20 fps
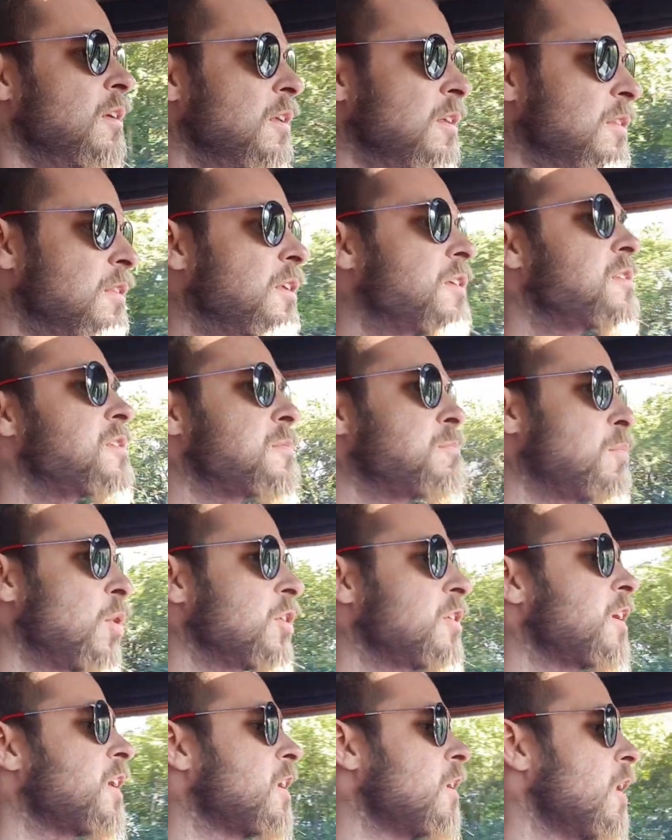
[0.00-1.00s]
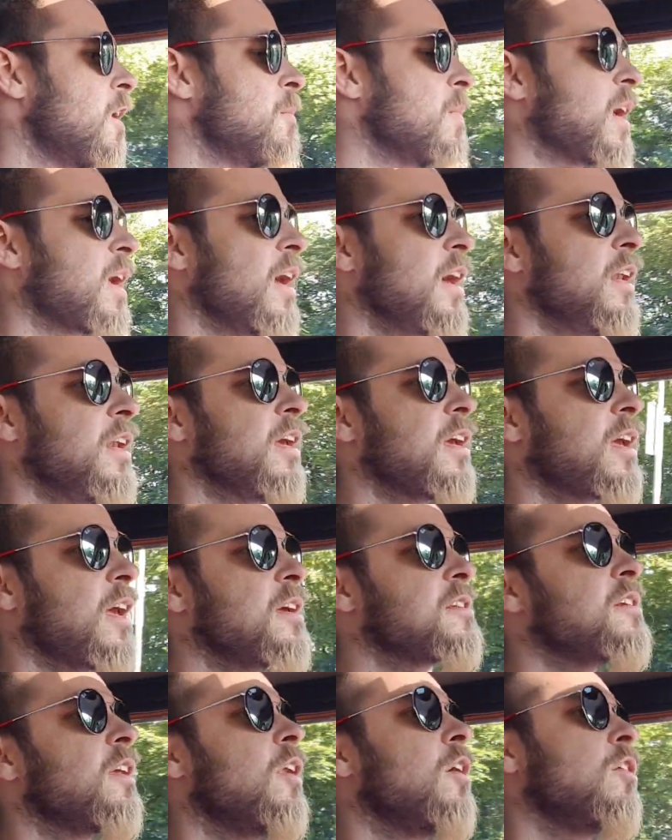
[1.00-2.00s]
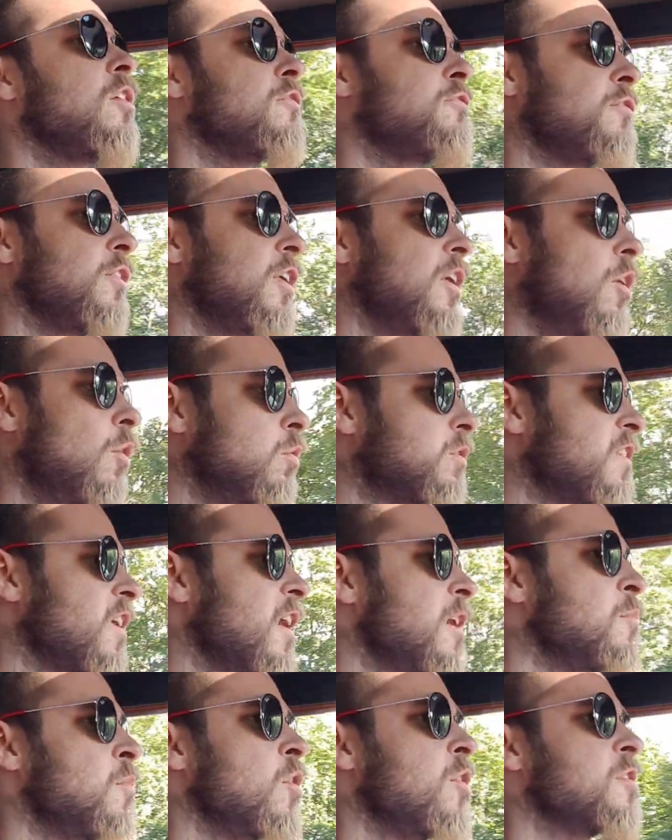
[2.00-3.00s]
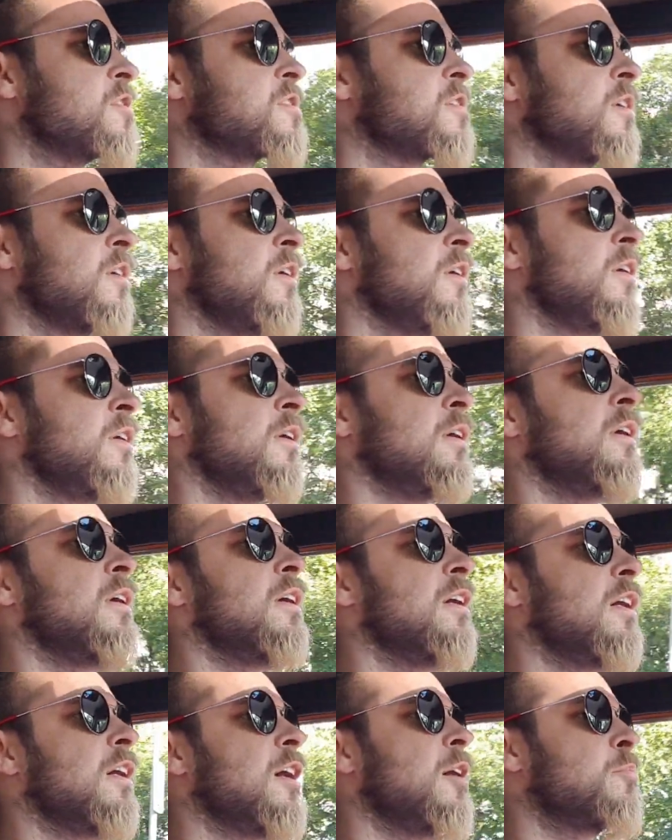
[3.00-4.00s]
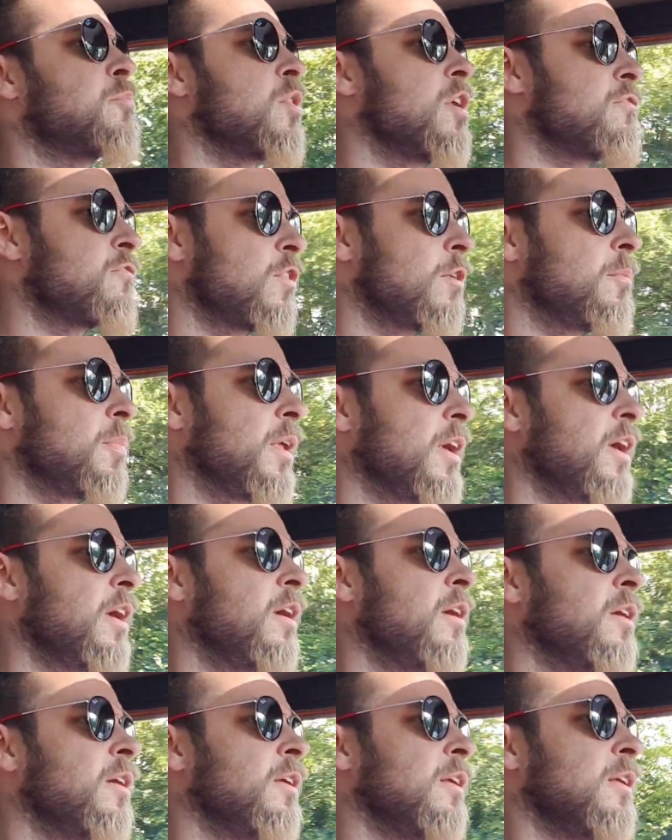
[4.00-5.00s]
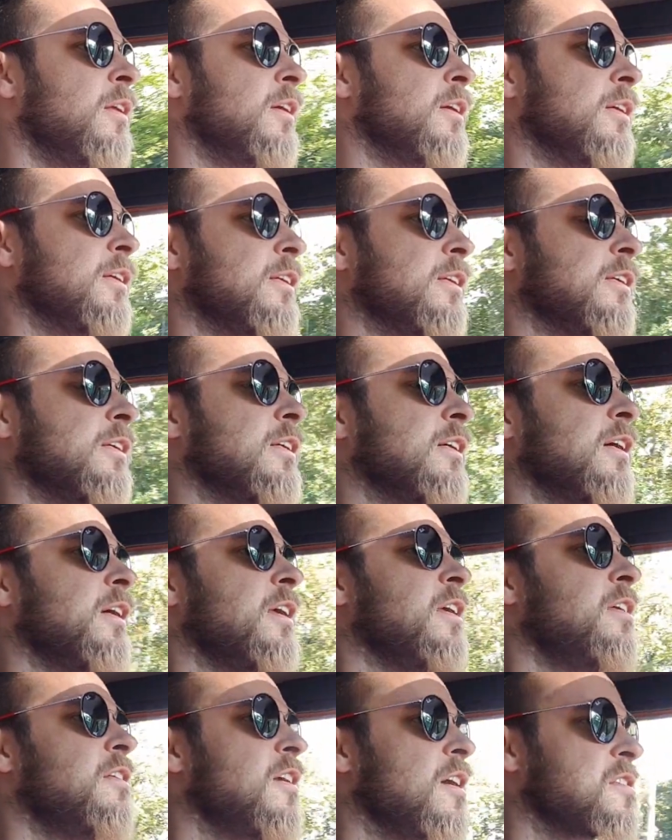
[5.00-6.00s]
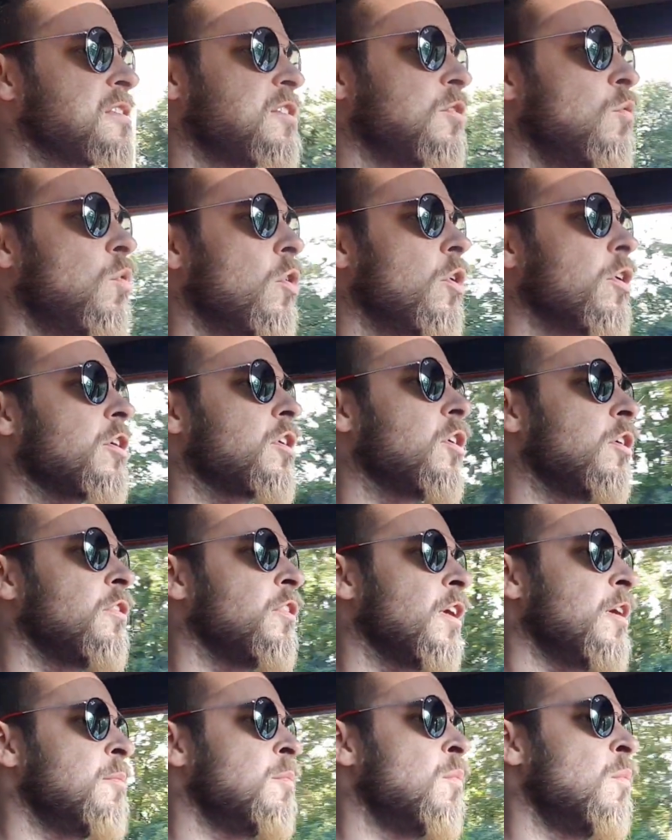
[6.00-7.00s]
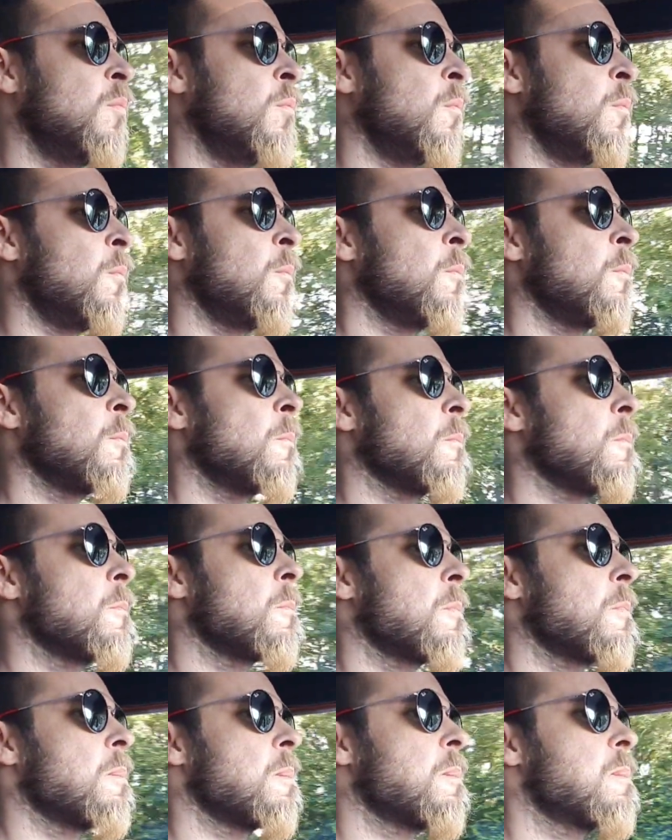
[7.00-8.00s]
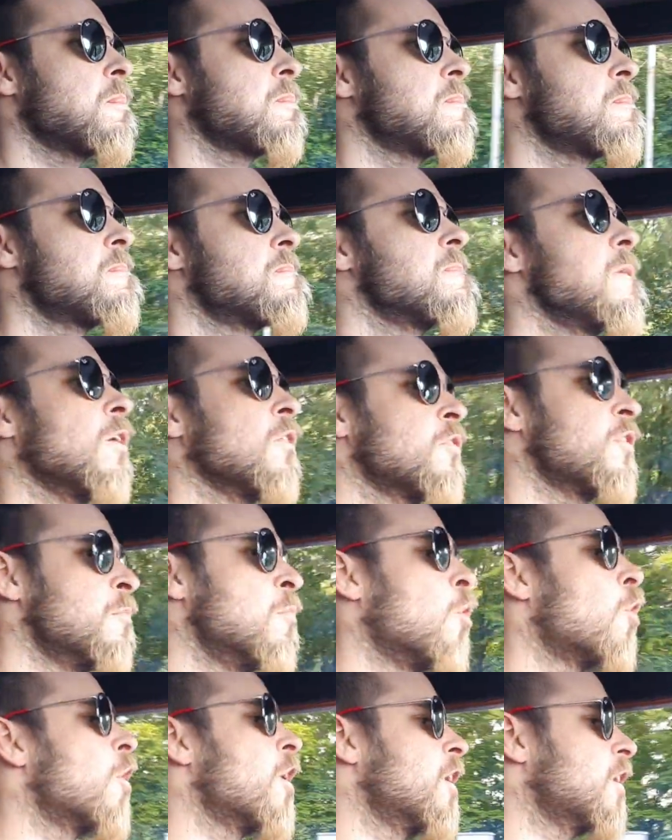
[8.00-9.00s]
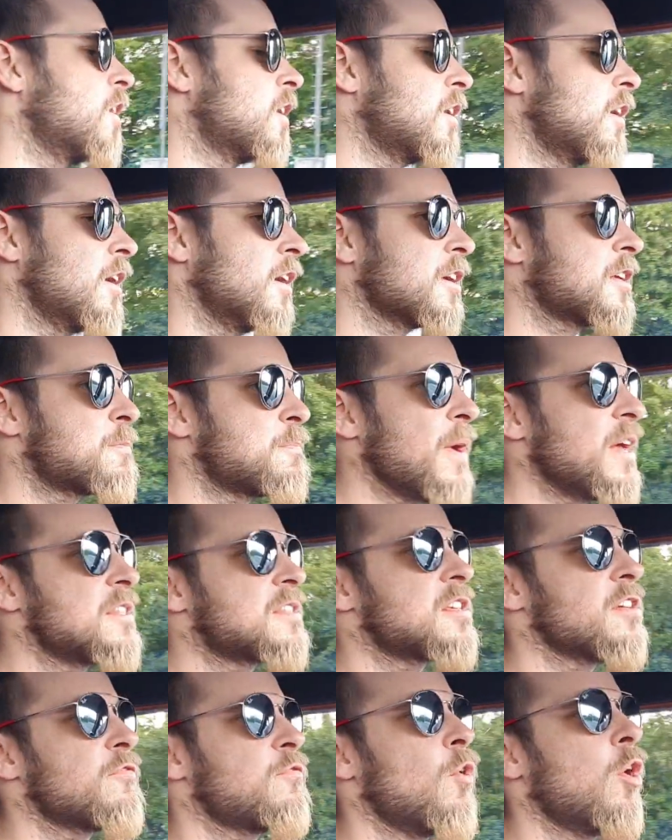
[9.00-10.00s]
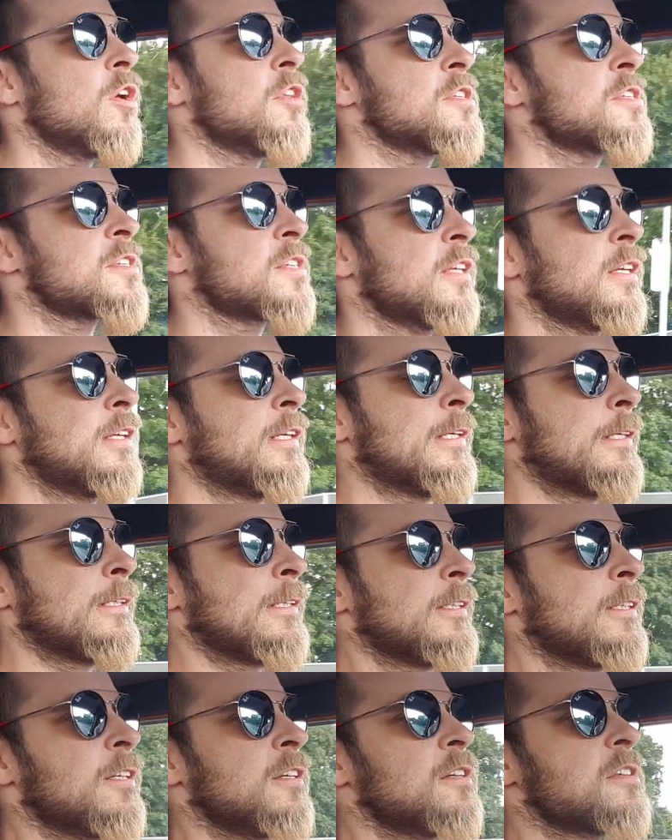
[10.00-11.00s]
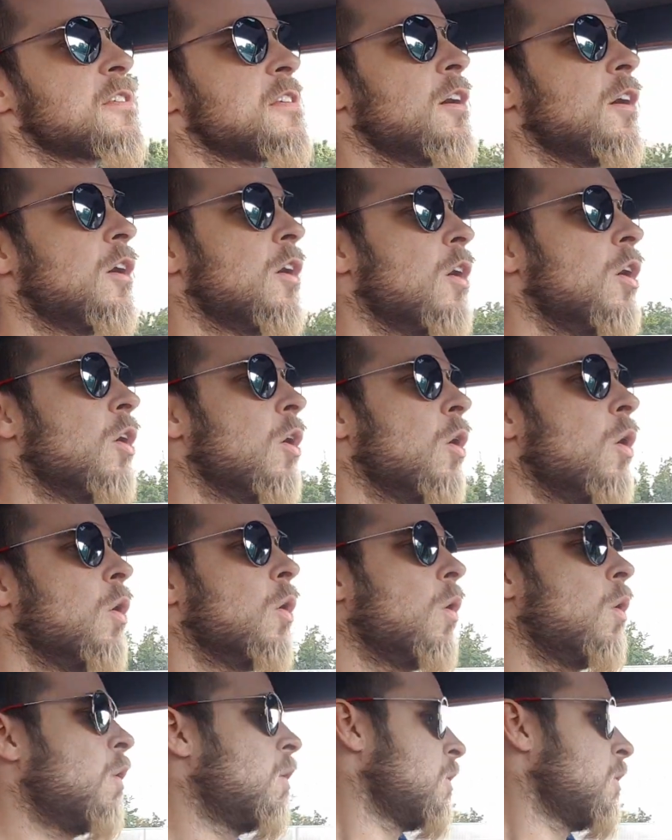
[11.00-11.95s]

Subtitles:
this particular mechanic has a lot of old-timers, preferably he does the work on them, on the more expensive ones. So